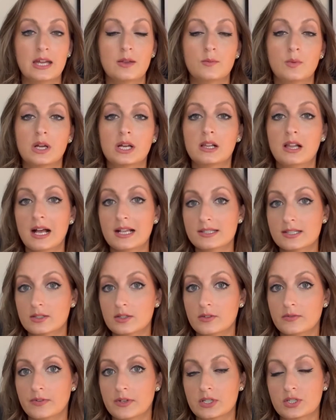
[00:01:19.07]
and what
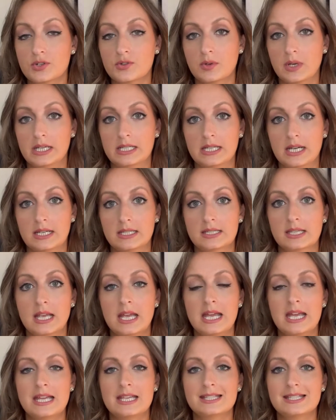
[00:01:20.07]
classical Feng Shui does
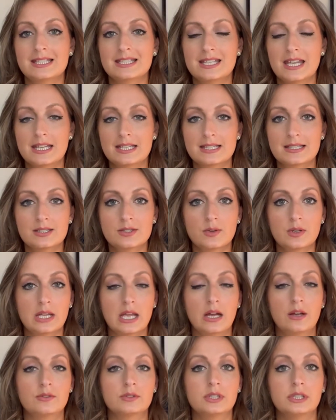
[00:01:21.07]
is it takes into
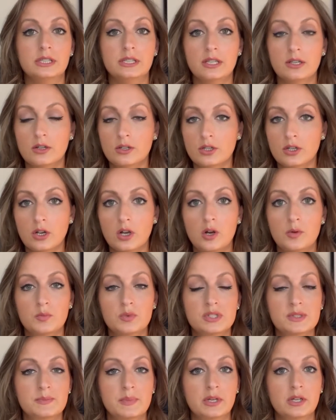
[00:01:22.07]
account the year your home
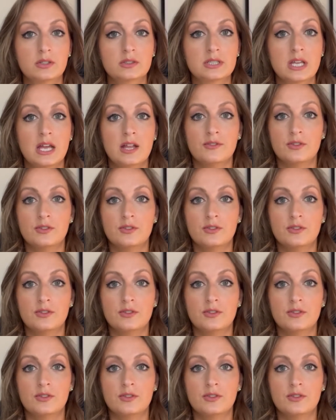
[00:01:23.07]
was built,